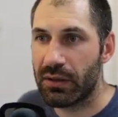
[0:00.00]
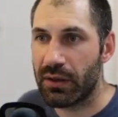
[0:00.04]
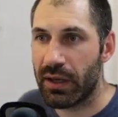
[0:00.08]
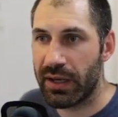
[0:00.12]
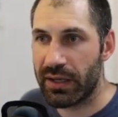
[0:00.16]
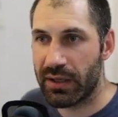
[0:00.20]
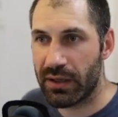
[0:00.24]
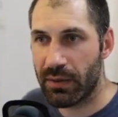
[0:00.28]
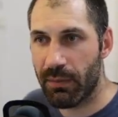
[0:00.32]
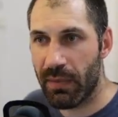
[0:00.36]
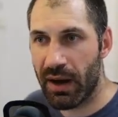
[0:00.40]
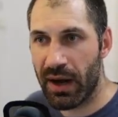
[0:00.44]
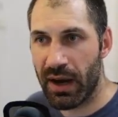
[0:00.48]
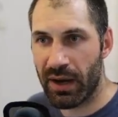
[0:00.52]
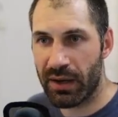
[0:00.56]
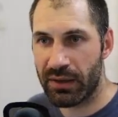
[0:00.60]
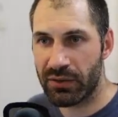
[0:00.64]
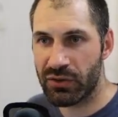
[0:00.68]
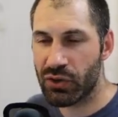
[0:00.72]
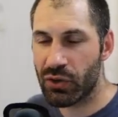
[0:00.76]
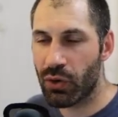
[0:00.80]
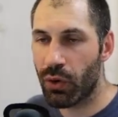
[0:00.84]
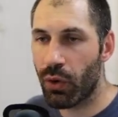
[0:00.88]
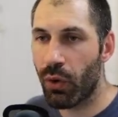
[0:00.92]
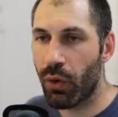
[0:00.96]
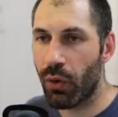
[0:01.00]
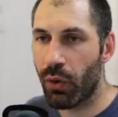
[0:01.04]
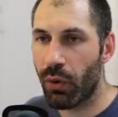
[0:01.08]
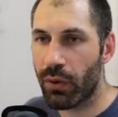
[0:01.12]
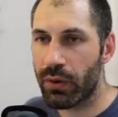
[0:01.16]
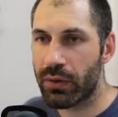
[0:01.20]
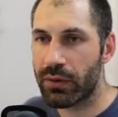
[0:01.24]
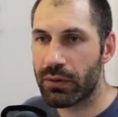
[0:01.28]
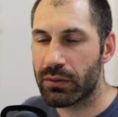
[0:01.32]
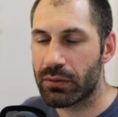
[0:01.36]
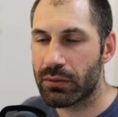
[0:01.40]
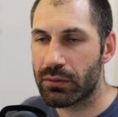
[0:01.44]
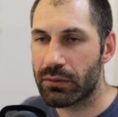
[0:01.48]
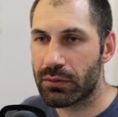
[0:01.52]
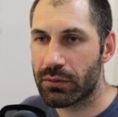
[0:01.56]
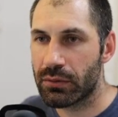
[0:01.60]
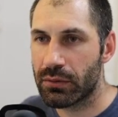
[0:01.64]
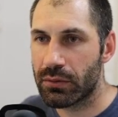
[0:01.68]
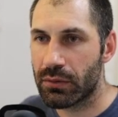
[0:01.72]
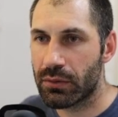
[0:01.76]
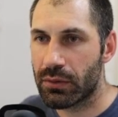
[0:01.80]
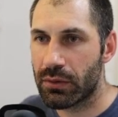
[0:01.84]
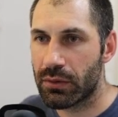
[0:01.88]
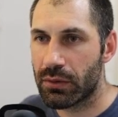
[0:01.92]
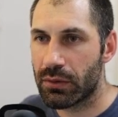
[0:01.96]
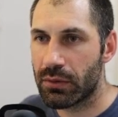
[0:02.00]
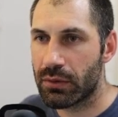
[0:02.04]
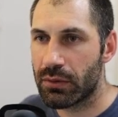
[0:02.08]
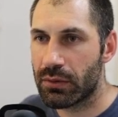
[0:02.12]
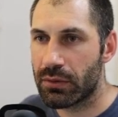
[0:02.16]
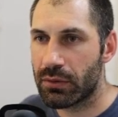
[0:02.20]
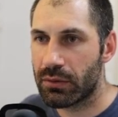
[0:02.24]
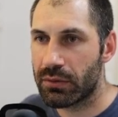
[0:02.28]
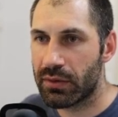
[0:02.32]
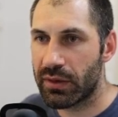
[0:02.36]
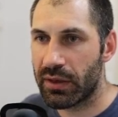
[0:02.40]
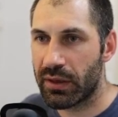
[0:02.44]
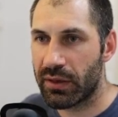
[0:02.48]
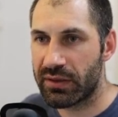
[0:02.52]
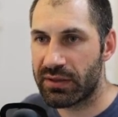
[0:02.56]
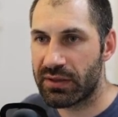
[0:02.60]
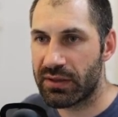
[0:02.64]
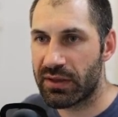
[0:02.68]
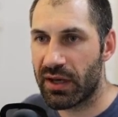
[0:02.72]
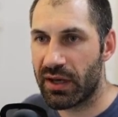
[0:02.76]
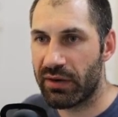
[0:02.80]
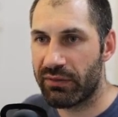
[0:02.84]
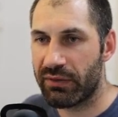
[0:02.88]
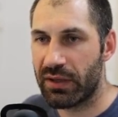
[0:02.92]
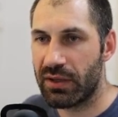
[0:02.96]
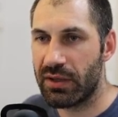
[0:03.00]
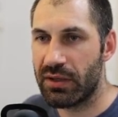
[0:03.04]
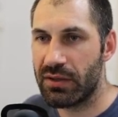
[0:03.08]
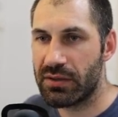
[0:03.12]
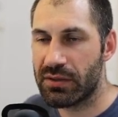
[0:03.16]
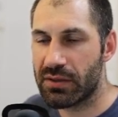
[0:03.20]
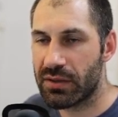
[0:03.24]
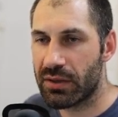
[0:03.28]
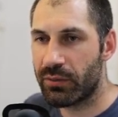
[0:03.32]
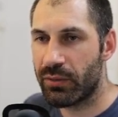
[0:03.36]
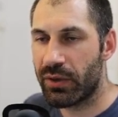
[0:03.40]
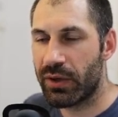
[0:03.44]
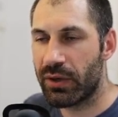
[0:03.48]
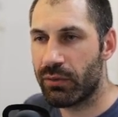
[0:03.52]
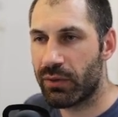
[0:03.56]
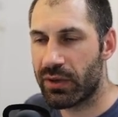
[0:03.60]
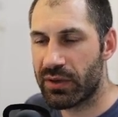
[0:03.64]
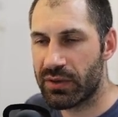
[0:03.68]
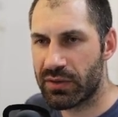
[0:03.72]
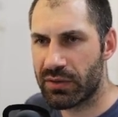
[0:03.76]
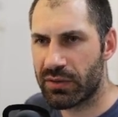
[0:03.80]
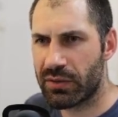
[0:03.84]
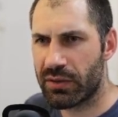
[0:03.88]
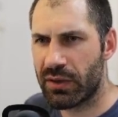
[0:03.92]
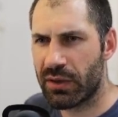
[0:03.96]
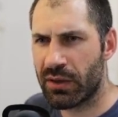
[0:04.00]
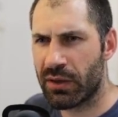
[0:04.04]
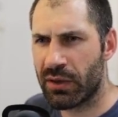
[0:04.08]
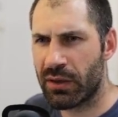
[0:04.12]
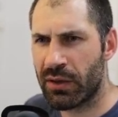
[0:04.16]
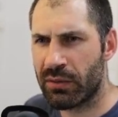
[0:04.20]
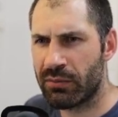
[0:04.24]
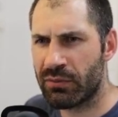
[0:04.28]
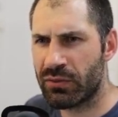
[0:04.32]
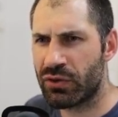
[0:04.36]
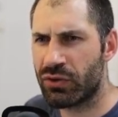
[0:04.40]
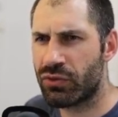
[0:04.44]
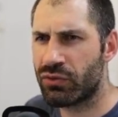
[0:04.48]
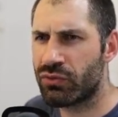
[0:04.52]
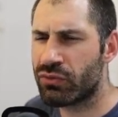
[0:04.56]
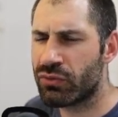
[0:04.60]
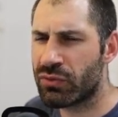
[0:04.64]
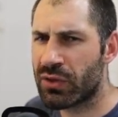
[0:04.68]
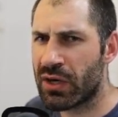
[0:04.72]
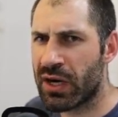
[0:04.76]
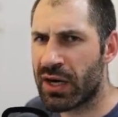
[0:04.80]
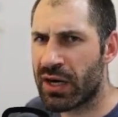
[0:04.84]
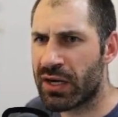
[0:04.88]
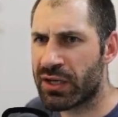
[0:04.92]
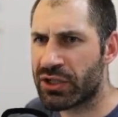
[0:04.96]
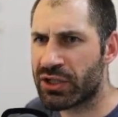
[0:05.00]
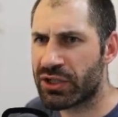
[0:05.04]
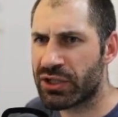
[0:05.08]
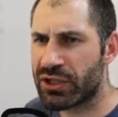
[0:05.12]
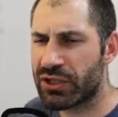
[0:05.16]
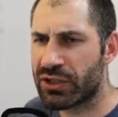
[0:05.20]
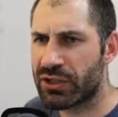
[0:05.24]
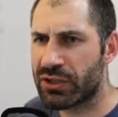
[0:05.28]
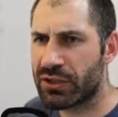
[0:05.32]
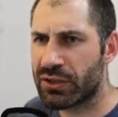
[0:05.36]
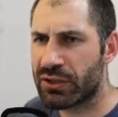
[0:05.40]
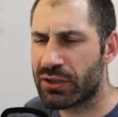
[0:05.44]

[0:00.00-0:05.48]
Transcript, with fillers: a command called, now I did have it here somewhere. What is it? Um, drush